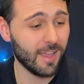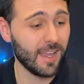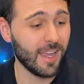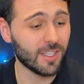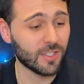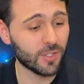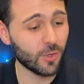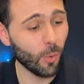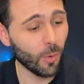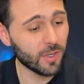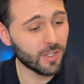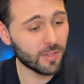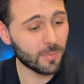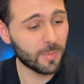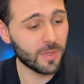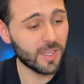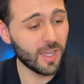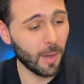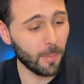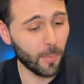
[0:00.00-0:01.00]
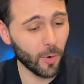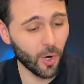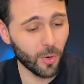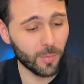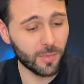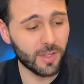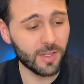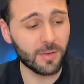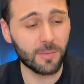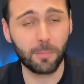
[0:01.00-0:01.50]
It's going to be a
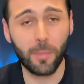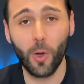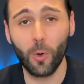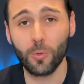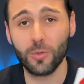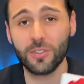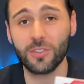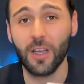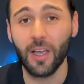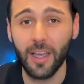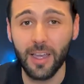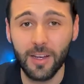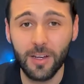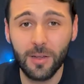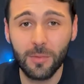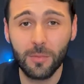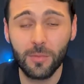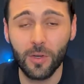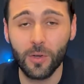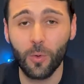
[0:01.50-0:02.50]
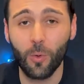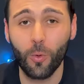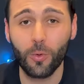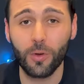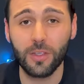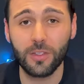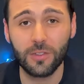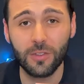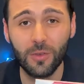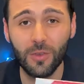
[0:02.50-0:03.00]
permanent post item
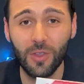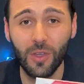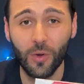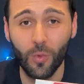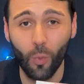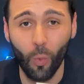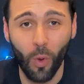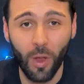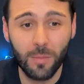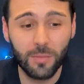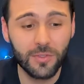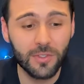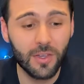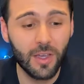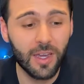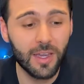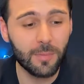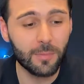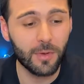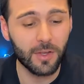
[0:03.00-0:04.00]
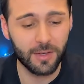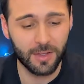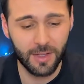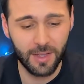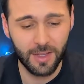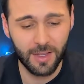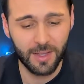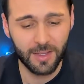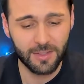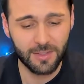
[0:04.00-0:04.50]
according to their website, but
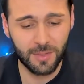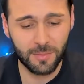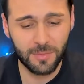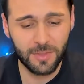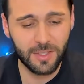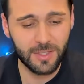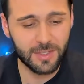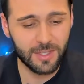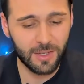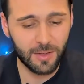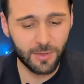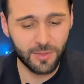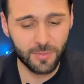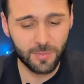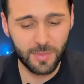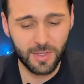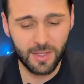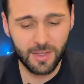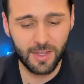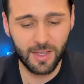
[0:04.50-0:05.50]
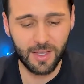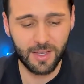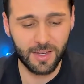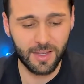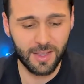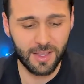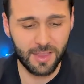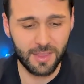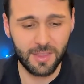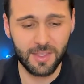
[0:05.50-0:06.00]
something tells me
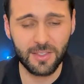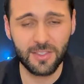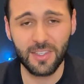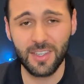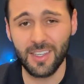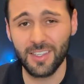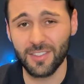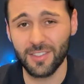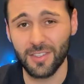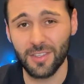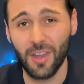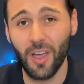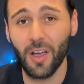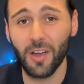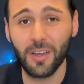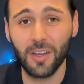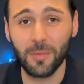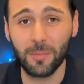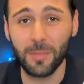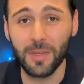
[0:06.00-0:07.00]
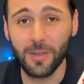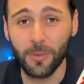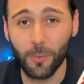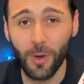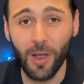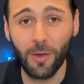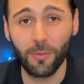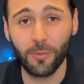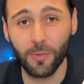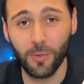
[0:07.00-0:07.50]
that this is not gonna be
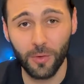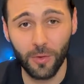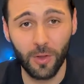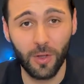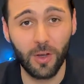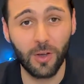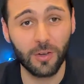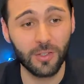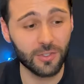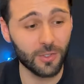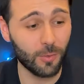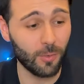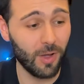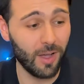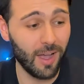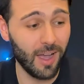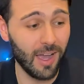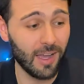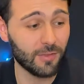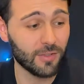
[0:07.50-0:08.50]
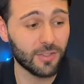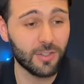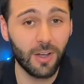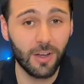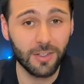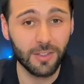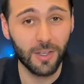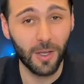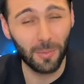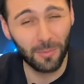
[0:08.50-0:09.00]
around for long, so I've
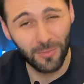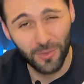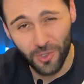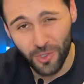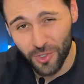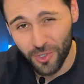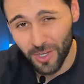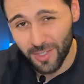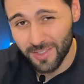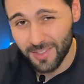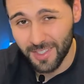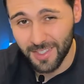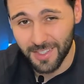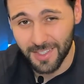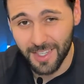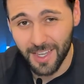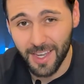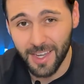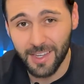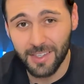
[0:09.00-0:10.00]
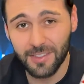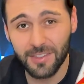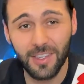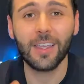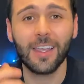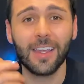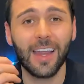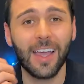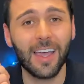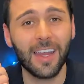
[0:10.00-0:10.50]
stocked up just in
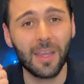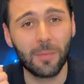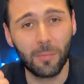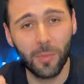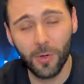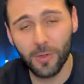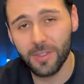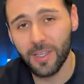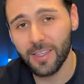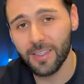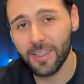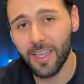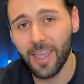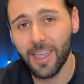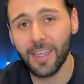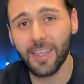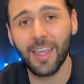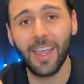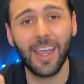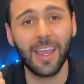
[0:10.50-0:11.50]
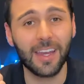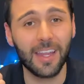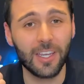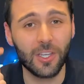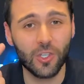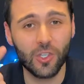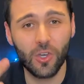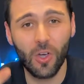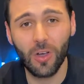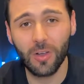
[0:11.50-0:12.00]
case. It had a birthday cake and
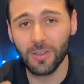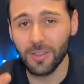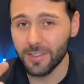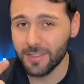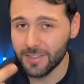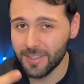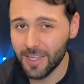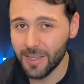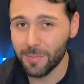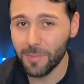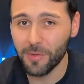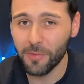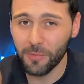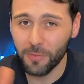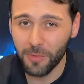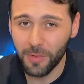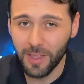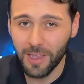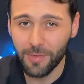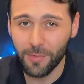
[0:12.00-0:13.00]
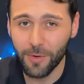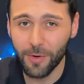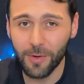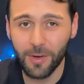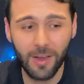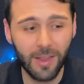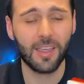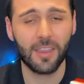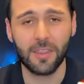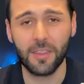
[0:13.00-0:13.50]
a chocolate Timbit
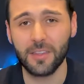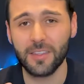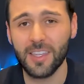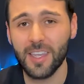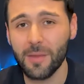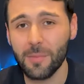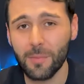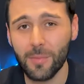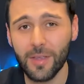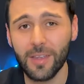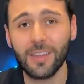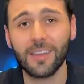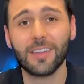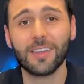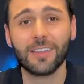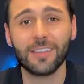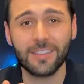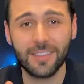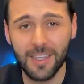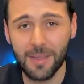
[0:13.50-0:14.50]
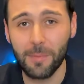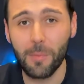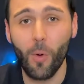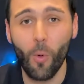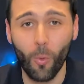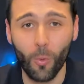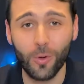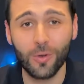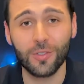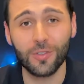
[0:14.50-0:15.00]
flavor. The Timbit Tim
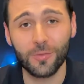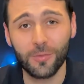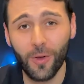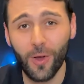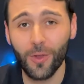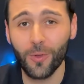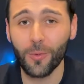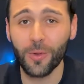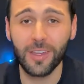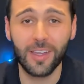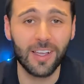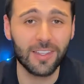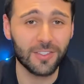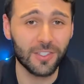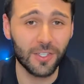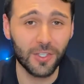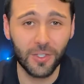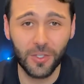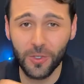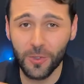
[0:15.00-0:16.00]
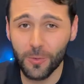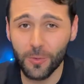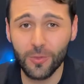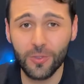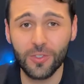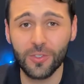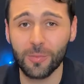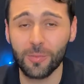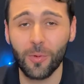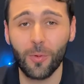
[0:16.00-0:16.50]
Hortons following has a
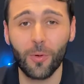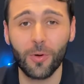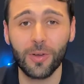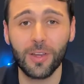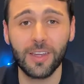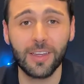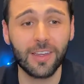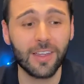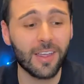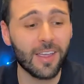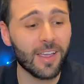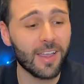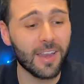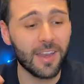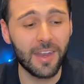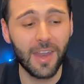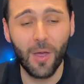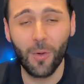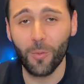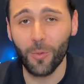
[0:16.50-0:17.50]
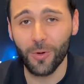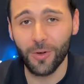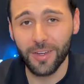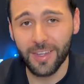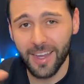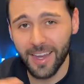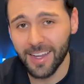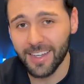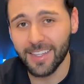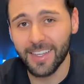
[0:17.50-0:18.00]
huge supporting
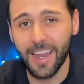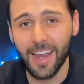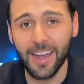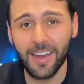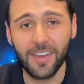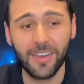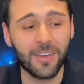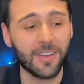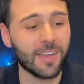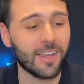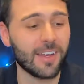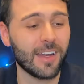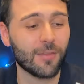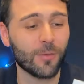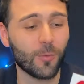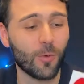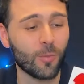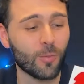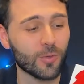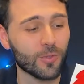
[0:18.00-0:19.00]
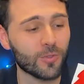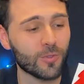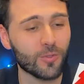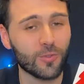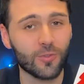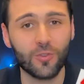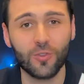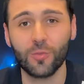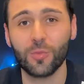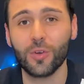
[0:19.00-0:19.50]
network in Canada, and everyone
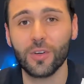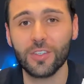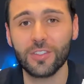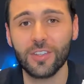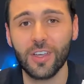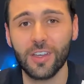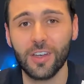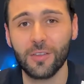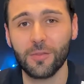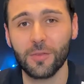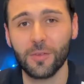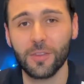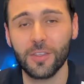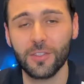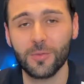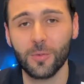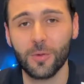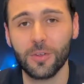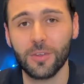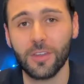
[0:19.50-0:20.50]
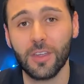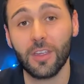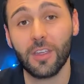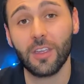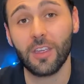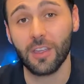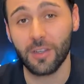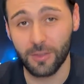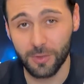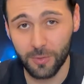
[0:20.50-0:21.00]
was super excited for this
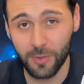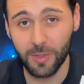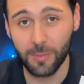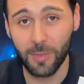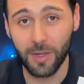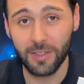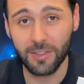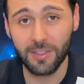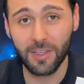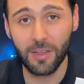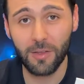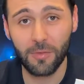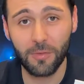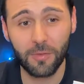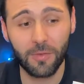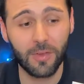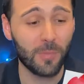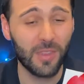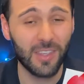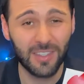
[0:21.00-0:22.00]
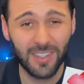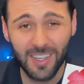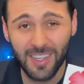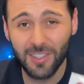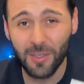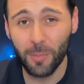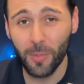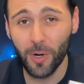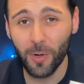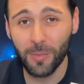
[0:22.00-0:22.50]
one, including myself. This
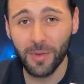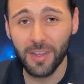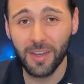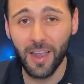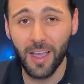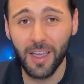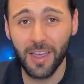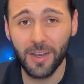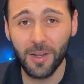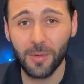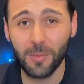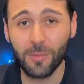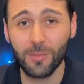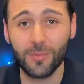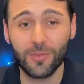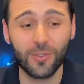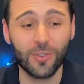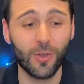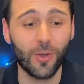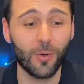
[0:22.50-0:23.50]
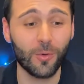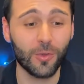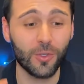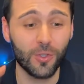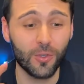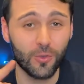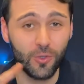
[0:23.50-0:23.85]
is a permanent item, so you